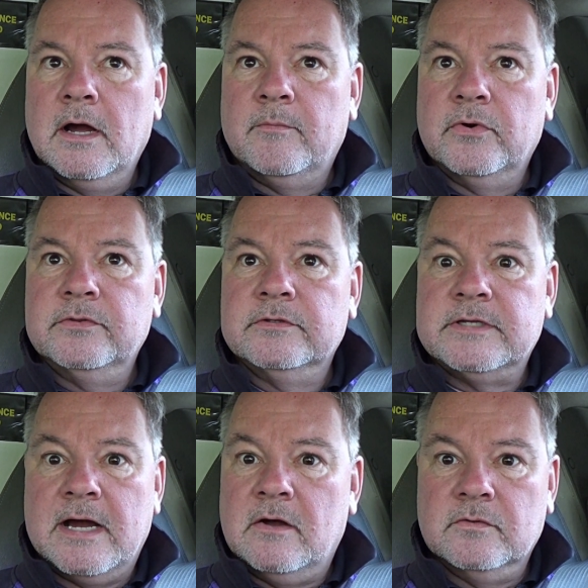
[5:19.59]
putting the
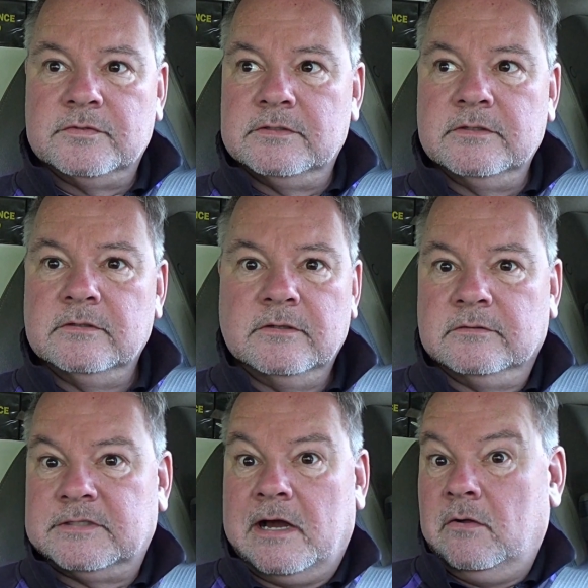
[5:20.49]
towels in the little
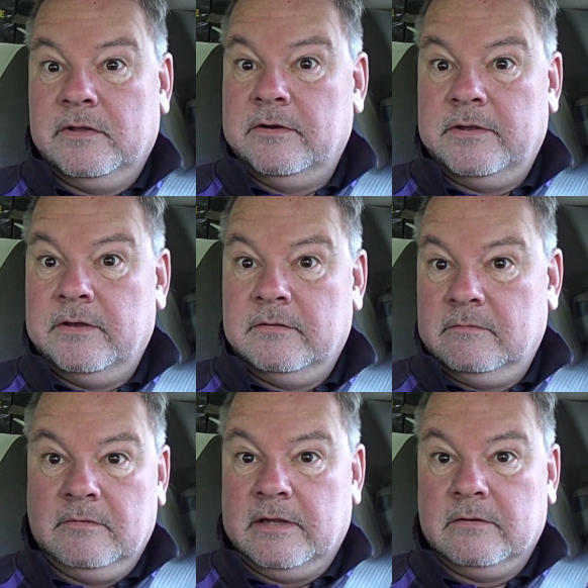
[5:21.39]
towel area.
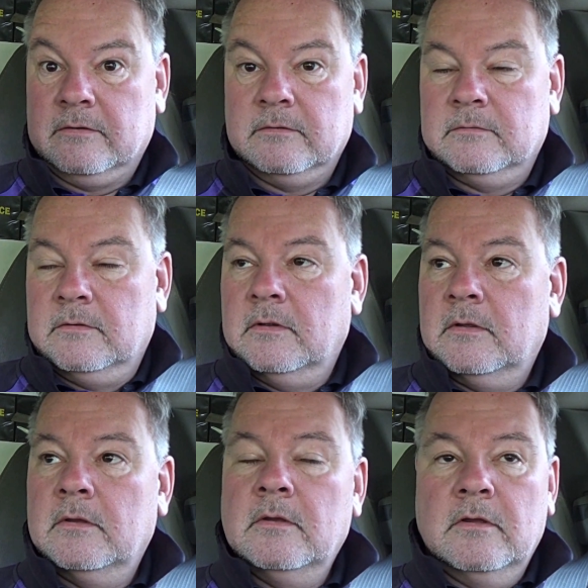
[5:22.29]
I don't know.
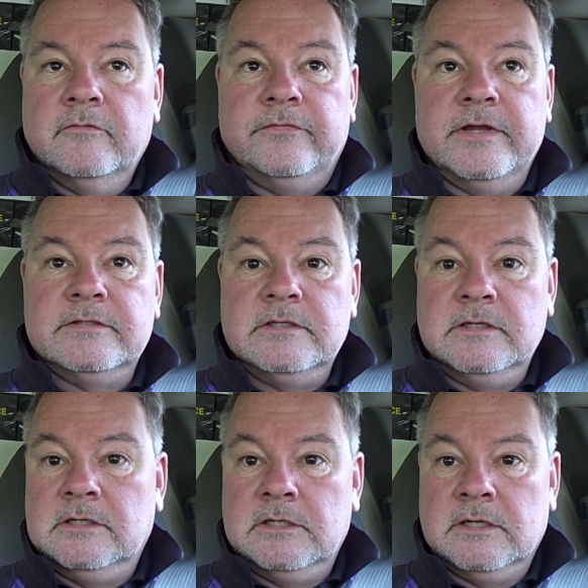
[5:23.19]
Fancy,
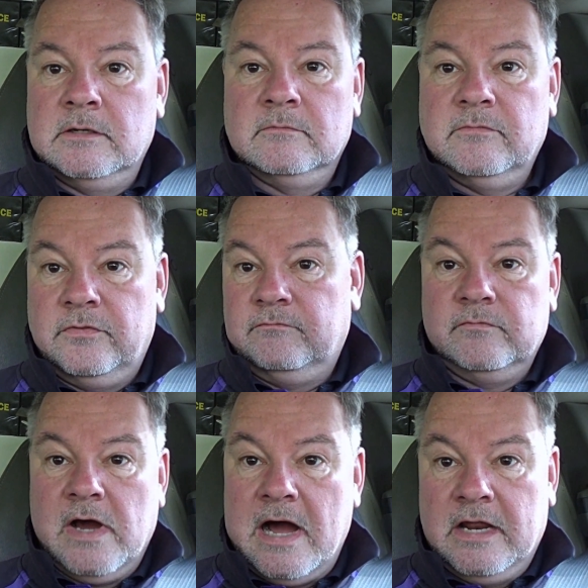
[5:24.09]
you know,
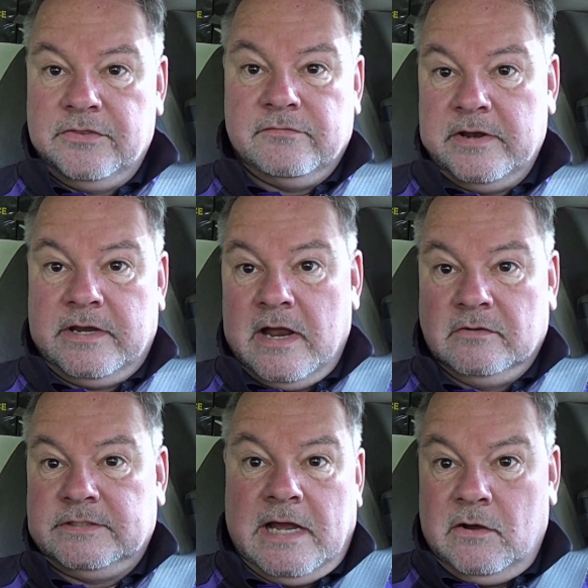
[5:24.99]
high thread
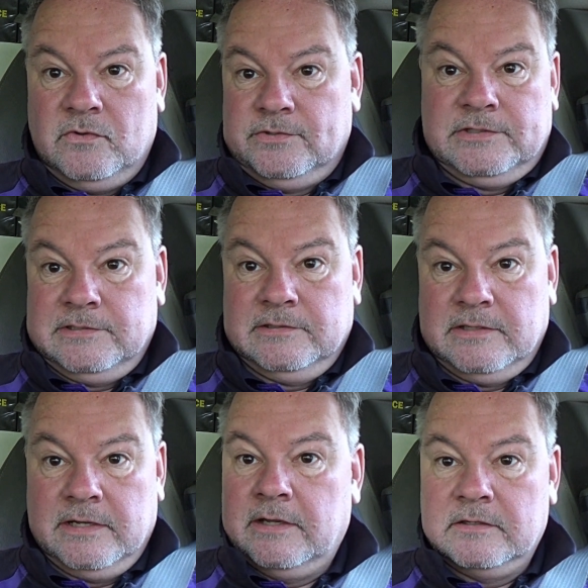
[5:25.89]
count towels,
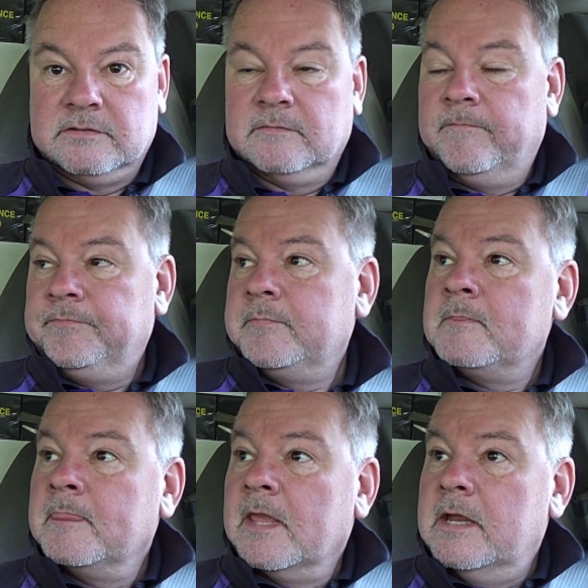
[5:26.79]
I guess.
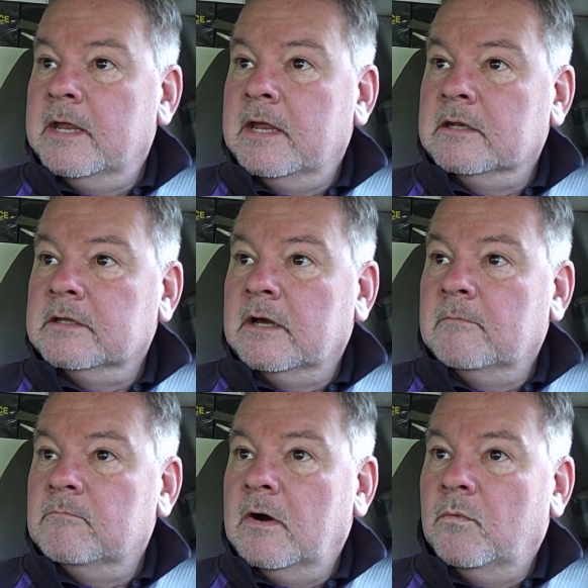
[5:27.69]
And
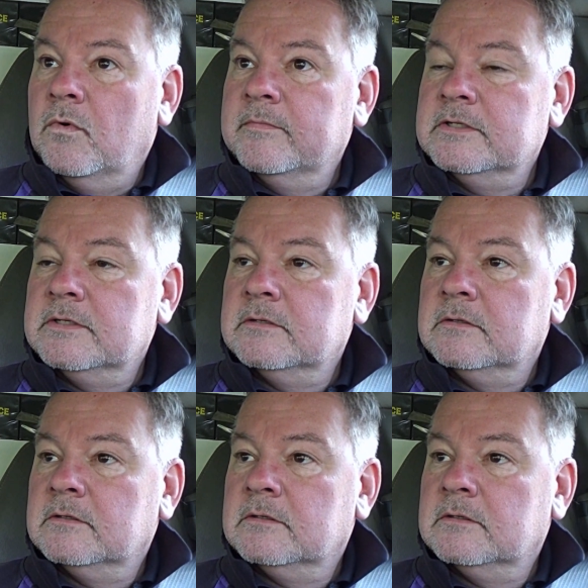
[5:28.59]
a woman